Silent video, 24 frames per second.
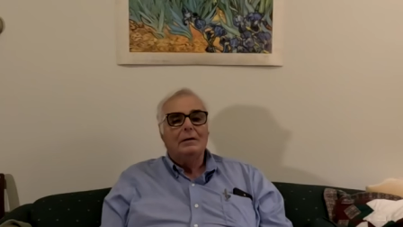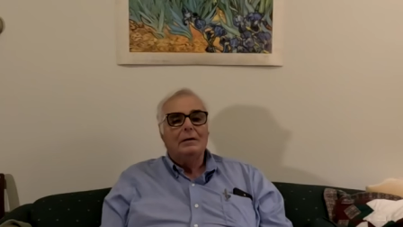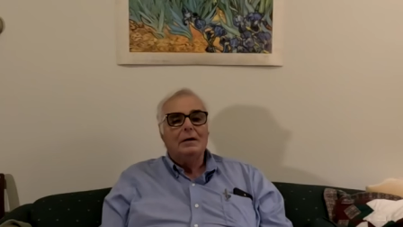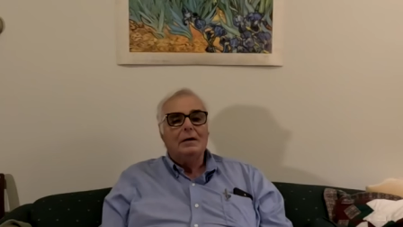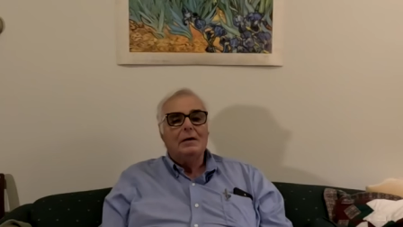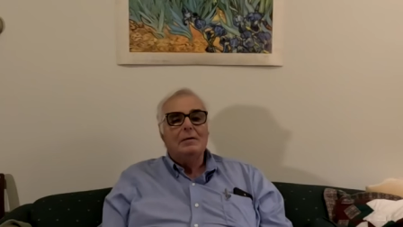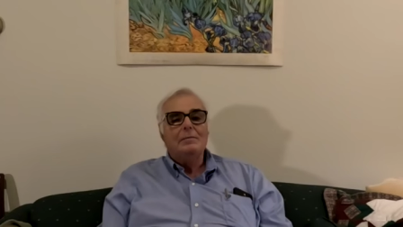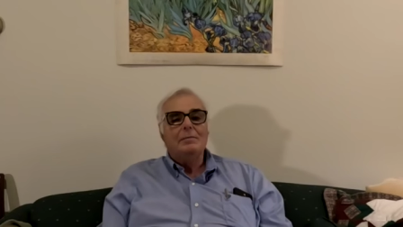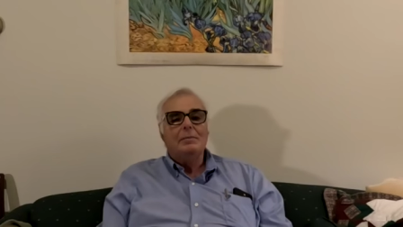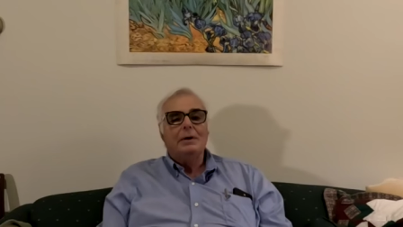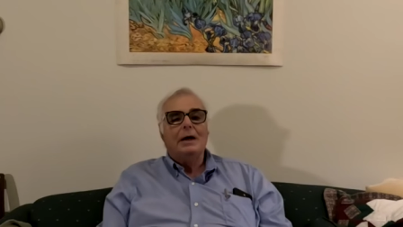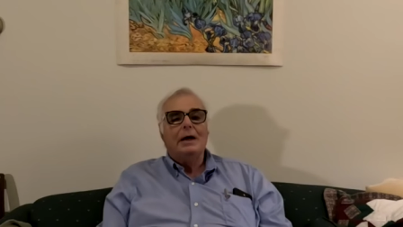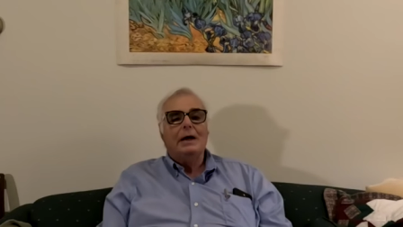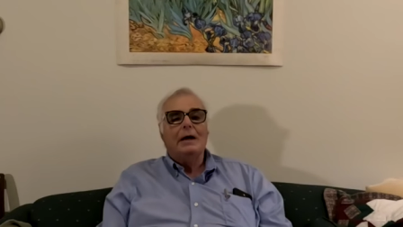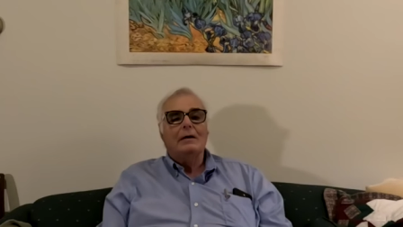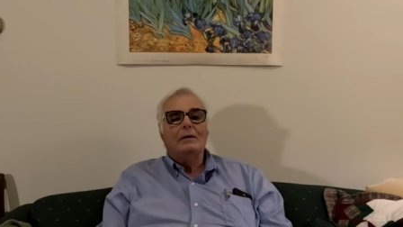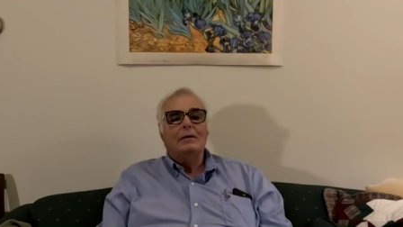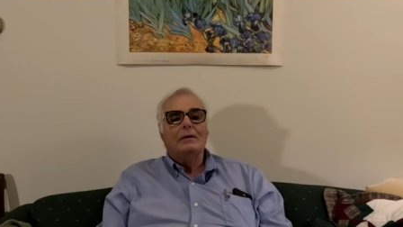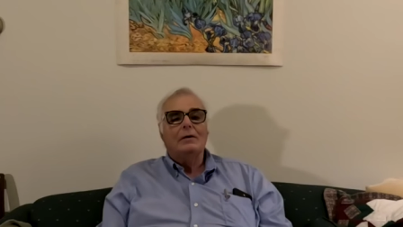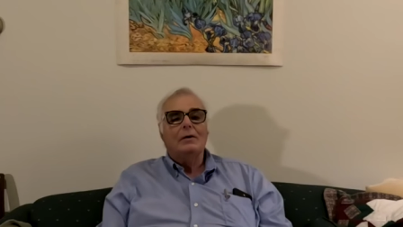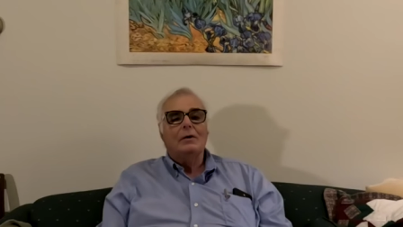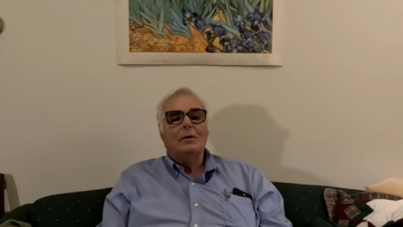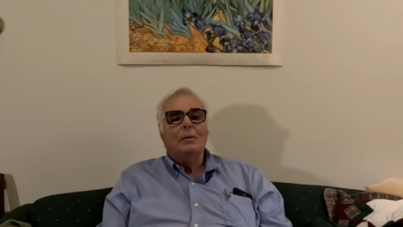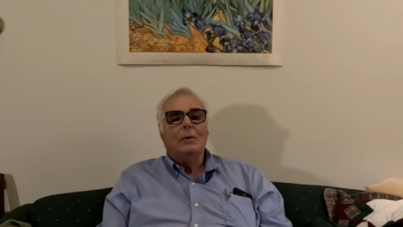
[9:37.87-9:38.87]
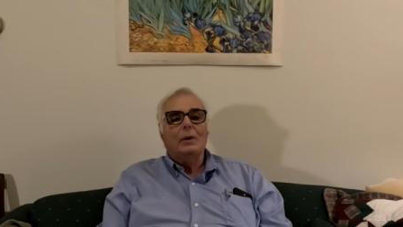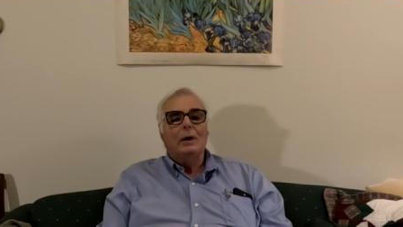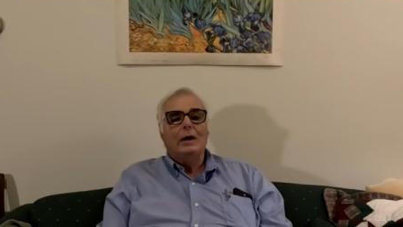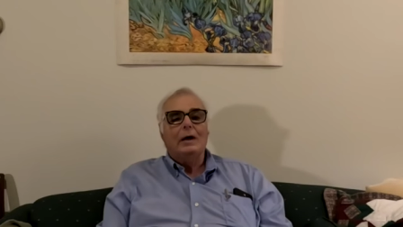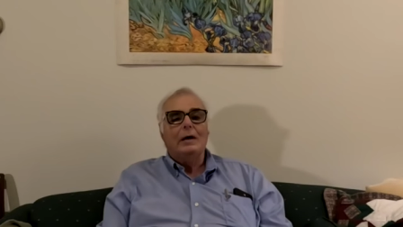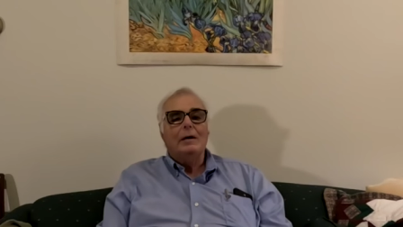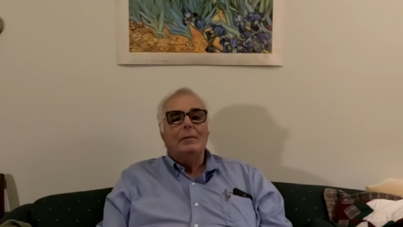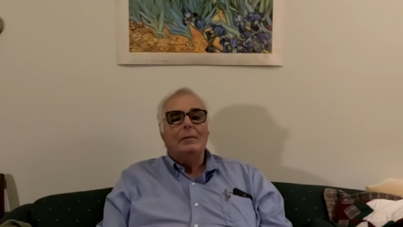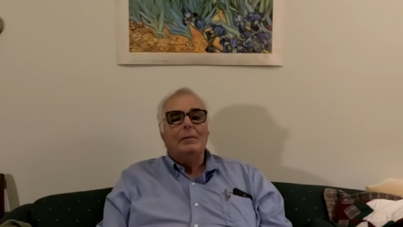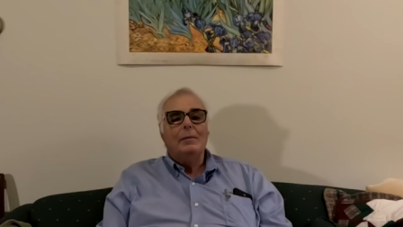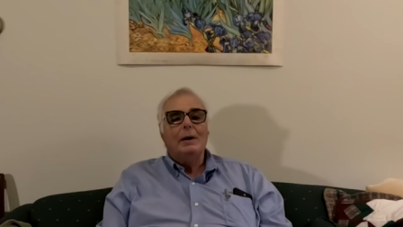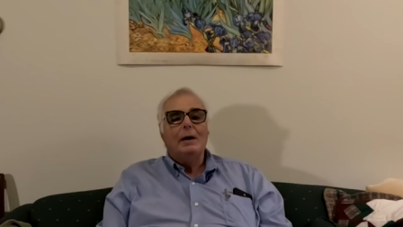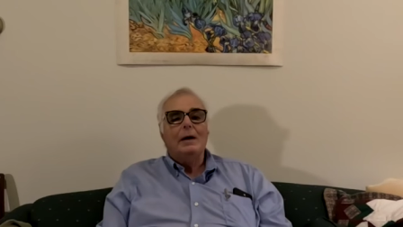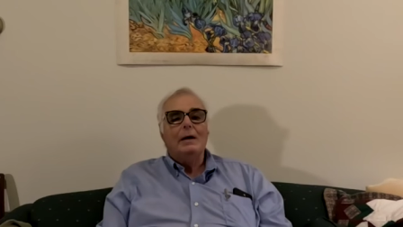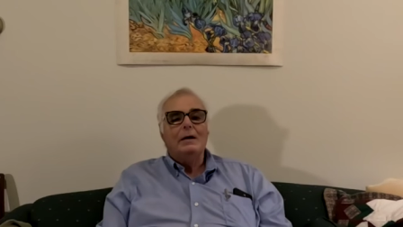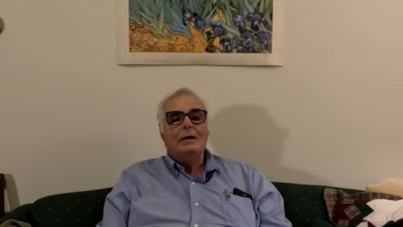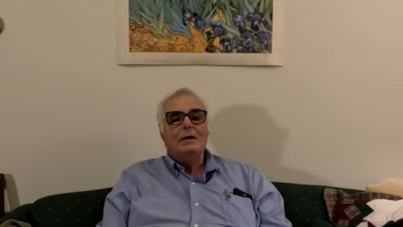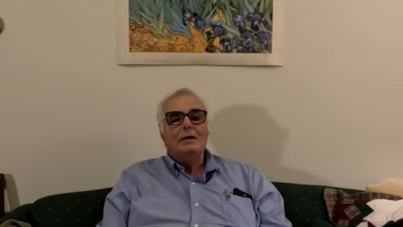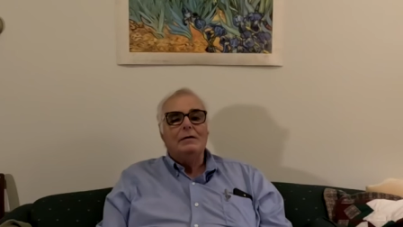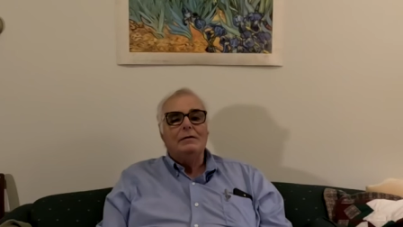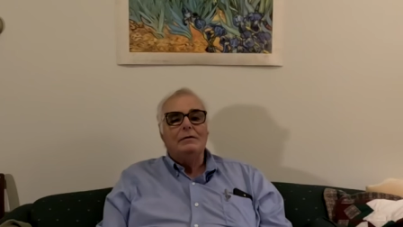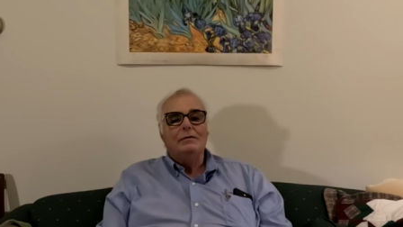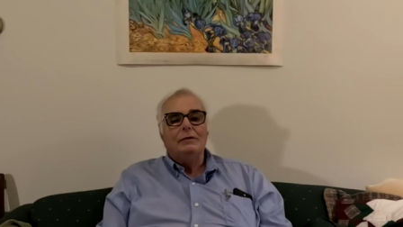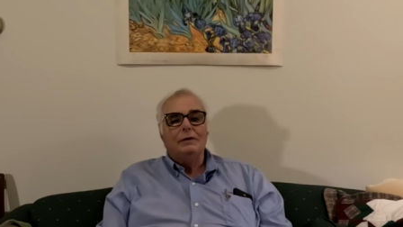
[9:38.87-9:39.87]
impact the way my
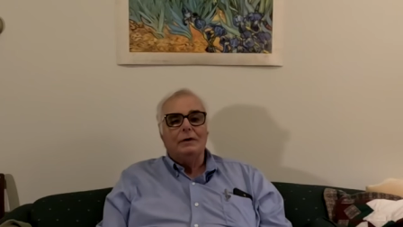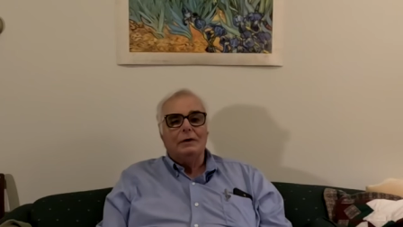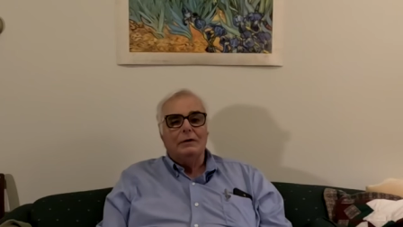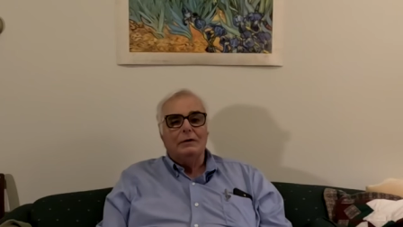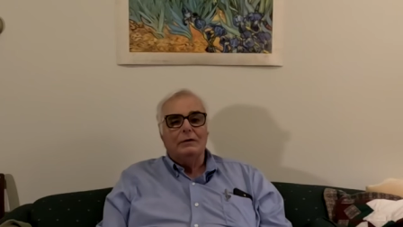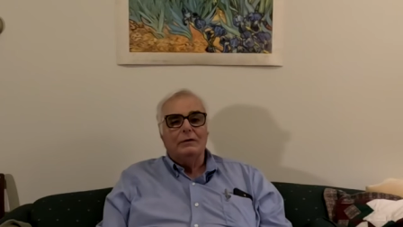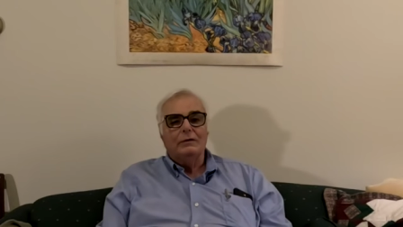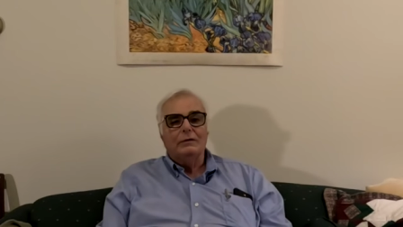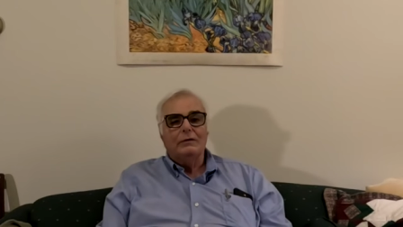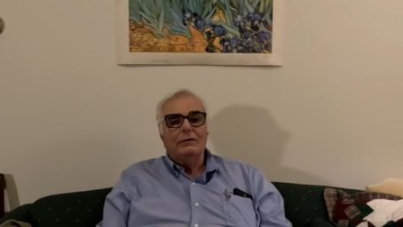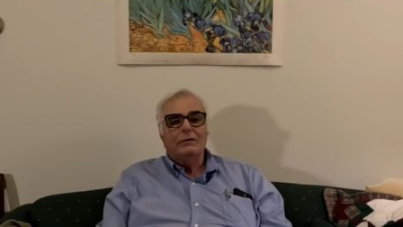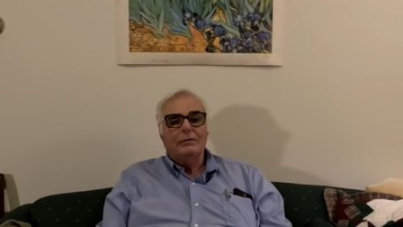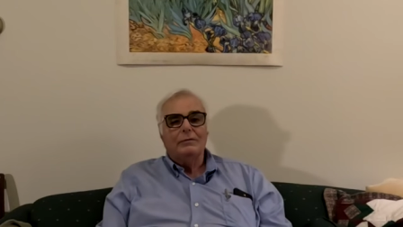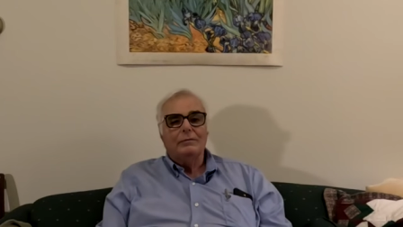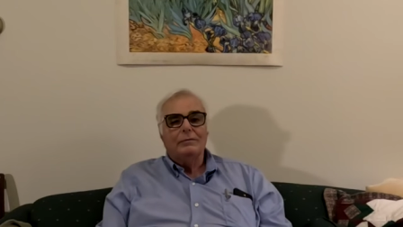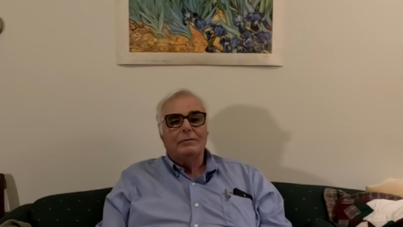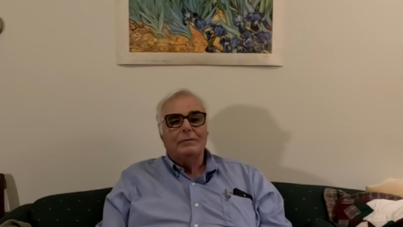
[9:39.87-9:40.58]
knee feels.